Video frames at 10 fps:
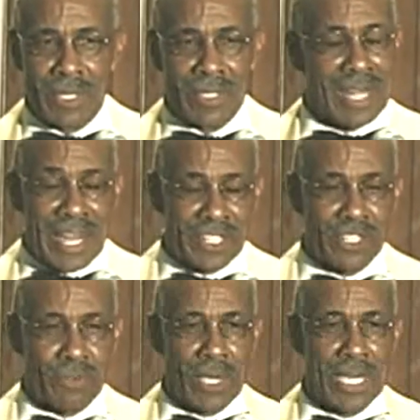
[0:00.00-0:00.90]
not a
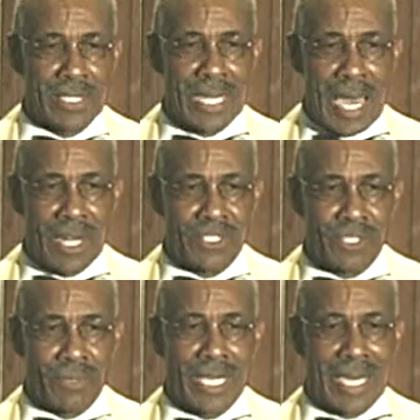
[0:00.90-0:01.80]
degree in college,
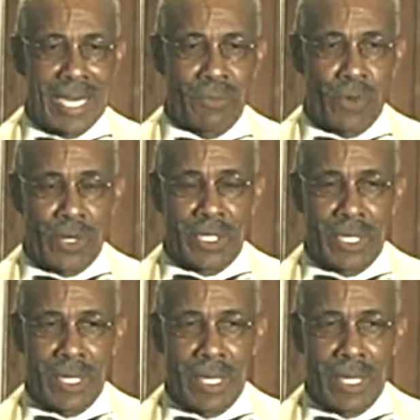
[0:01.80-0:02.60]
so they can't work.